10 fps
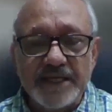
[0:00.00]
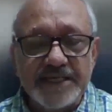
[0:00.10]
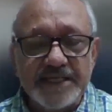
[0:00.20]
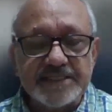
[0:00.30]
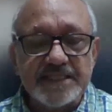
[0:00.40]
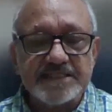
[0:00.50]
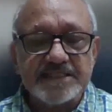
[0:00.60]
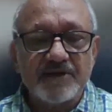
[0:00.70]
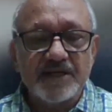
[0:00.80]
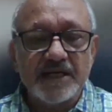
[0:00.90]
Many teachers
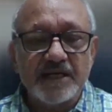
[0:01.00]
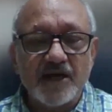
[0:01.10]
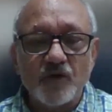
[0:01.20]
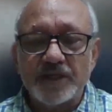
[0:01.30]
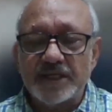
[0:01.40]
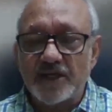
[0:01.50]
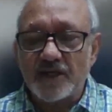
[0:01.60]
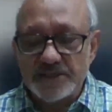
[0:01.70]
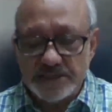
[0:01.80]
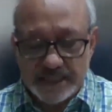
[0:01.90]
have learned how
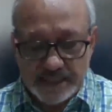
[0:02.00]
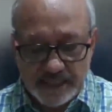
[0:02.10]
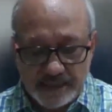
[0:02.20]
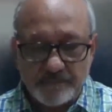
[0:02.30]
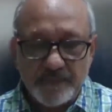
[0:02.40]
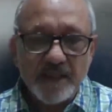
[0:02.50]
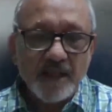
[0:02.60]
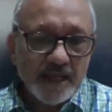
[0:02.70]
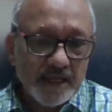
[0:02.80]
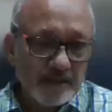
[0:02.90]
technology can help,
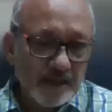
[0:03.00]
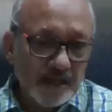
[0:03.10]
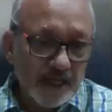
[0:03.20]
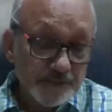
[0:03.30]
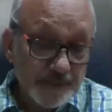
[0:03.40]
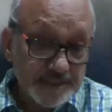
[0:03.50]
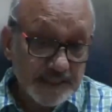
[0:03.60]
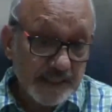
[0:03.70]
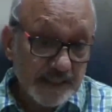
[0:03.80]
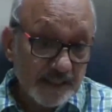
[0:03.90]
in
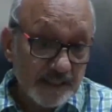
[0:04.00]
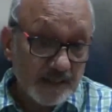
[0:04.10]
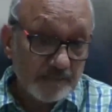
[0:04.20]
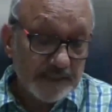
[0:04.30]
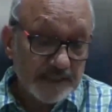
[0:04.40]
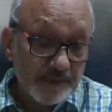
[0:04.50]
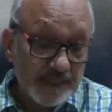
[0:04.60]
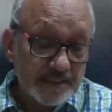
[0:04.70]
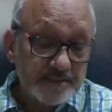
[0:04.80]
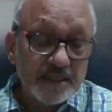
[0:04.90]
especially in
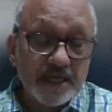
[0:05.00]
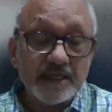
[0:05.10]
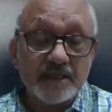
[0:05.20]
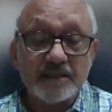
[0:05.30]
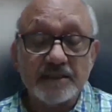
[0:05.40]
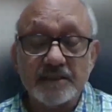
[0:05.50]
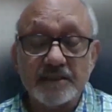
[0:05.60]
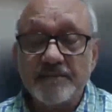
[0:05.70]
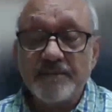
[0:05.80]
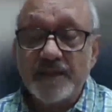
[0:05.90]
mathematics at
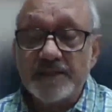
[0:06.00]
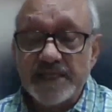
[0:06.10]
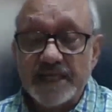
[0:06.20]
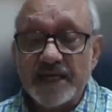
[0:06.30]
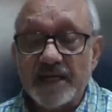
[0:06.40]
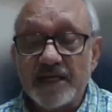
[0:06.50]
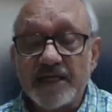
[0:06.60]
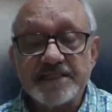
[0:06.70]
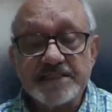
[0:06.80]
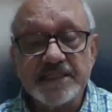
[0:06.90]

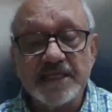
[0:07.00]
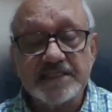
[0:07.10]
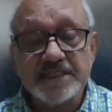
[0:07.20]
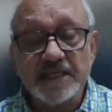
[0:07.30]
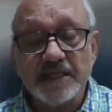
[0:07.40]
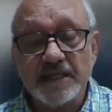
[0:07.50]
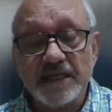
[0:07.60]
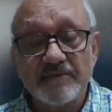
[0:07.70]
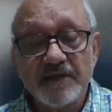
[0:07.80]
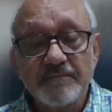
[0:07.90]
secondary and senior
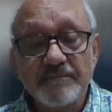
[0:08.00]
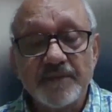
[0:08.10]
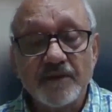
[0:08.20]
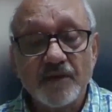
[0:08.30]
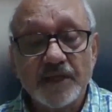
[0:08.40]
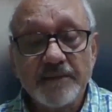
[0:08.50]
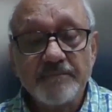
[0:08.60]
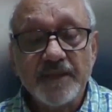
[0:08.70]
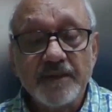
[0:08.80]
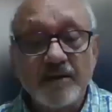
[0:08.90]
secondary level. Okay.
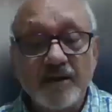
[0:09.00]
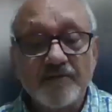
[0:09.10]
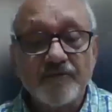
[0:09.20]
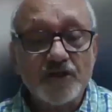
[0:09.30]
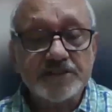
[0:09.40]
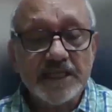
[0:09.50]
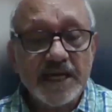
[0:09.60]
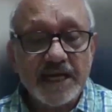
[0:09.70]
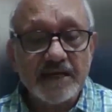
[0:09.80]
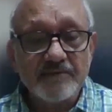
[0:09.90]
Of course, in
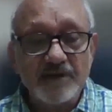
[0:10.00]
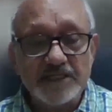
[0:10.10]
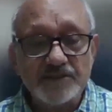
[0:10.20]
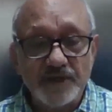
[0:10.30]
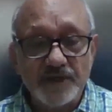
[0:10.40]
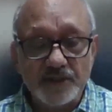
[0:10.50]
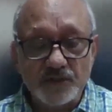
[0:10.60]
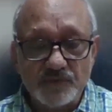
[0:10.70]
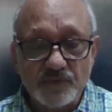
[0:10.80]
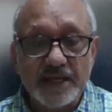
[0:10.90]
higher level, it is very
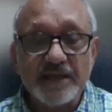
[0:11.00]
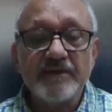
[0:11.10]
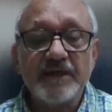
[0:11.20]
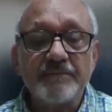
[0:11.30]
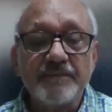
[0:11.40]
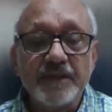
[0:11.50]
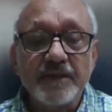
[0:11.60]
useful anyway.